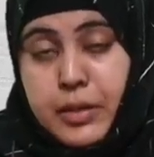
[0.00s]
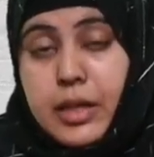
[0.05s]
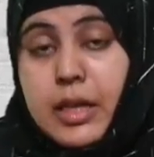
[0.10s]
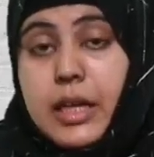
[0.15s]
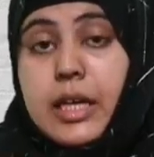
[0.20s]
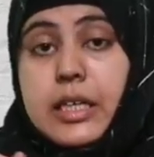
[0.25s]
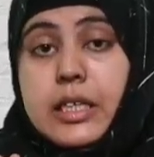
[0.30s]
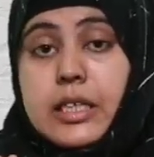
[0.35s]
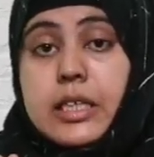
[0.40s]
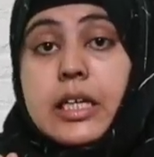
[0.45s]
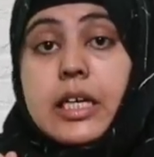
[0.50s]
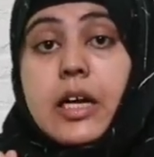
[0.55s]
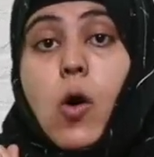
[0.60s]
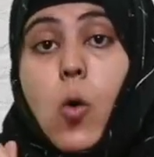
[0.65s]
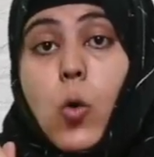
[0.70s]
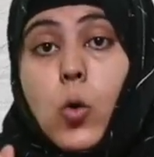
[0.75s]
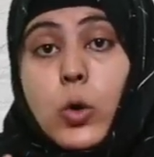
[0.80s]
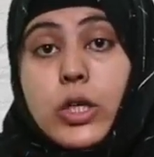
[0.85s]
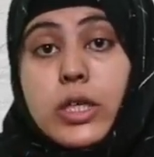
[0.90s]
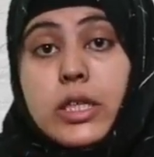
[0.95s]
It
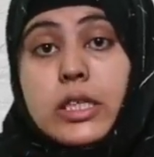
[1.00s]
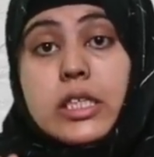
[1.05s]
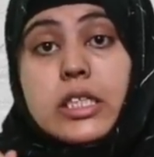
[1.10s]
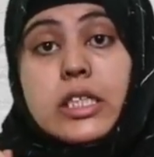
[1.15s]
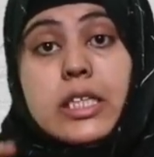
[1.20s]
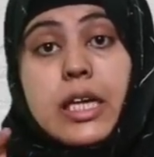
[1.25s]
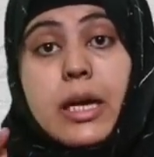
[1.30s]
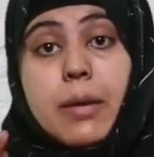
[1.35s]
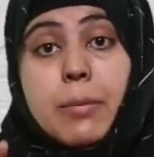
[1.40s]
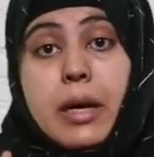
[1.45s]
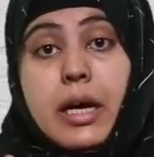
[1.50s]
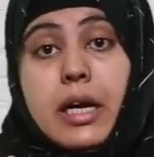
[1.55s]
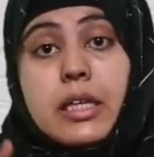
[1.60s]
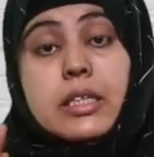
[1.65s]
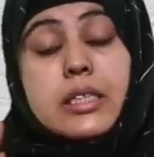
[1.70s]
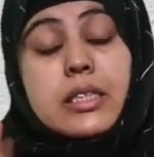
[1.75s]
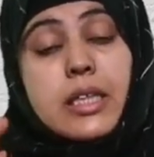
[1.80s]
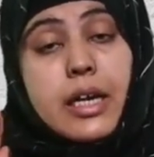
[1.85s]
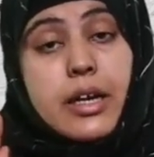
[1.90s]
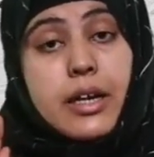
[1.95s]
orders,
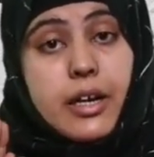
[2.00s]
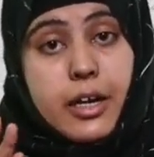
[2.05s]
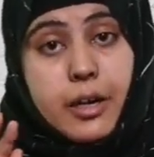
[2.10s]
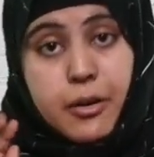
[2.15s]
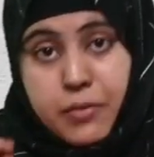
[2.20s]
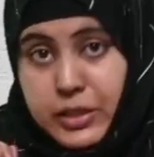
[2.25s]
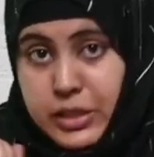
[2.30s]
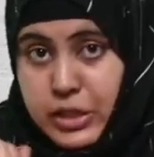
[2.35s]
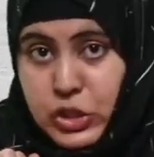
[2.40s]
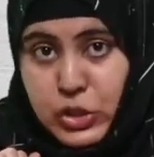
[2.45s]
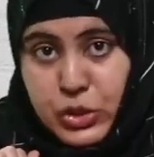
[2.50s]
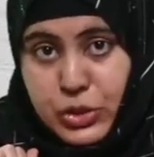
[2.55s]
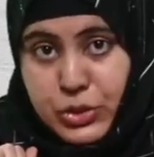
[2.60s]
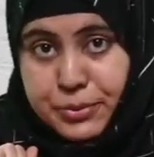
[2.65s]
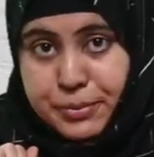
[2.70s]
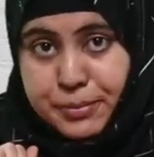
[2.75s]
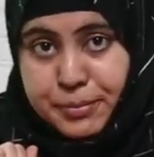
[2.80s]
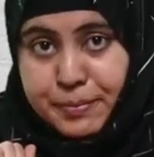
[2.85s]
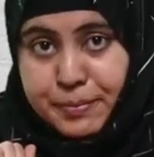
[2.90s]
commands and requests you.